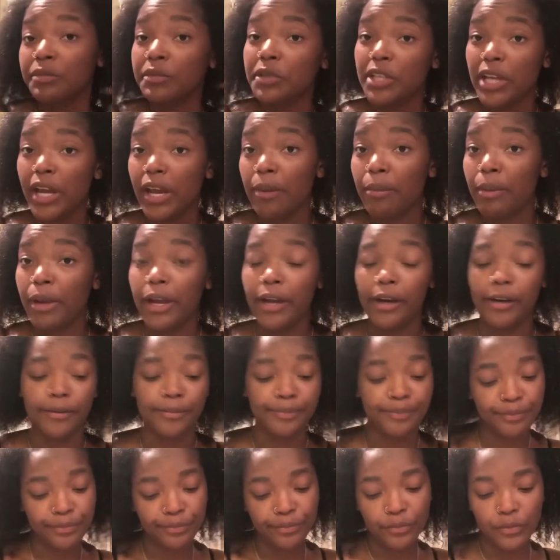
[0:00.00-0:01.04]
type hair.
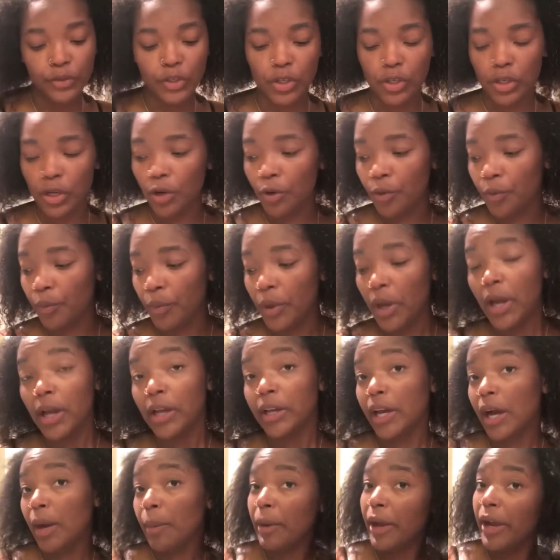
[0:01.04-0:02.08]
So
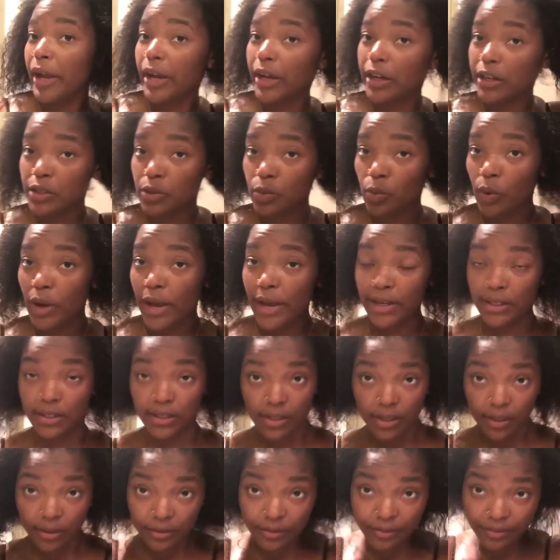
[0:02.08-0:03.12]
now my hair is
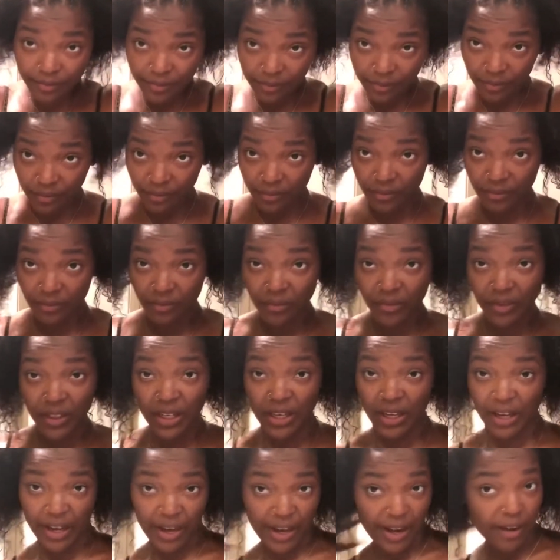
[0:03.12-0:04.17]
wet.
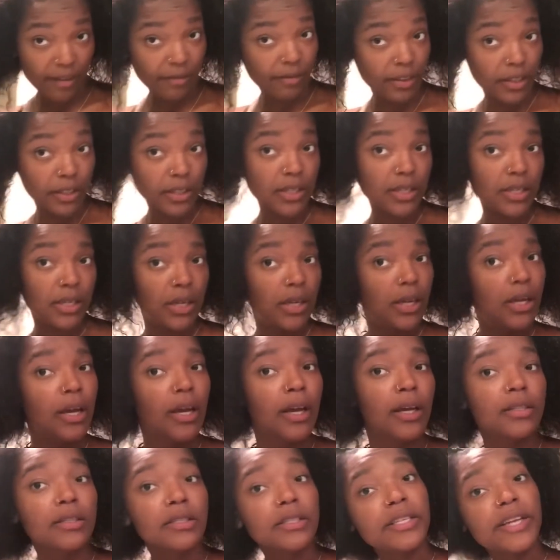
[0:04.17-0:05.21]
I have it
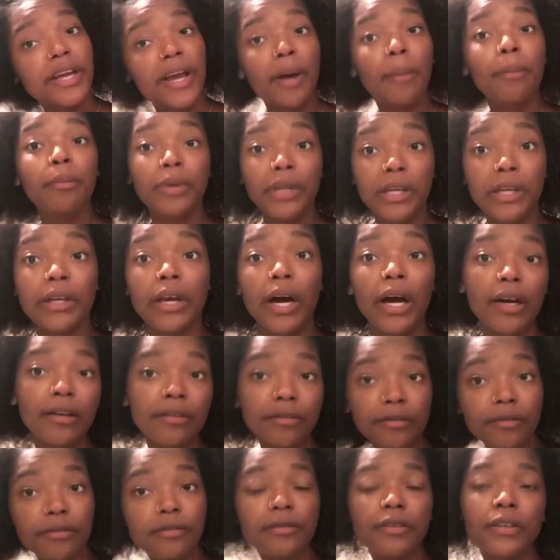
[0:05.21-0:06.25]
damp
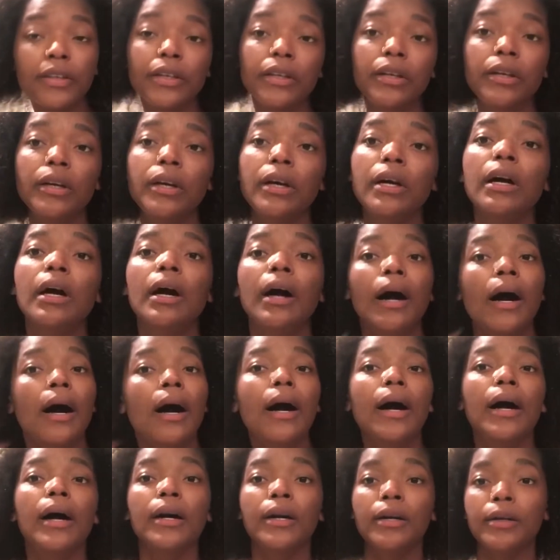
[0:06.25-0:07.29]
enough.
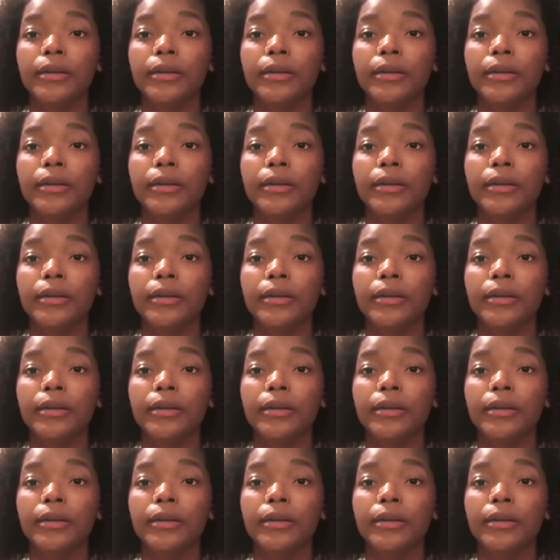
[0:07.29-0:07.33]
Yeah,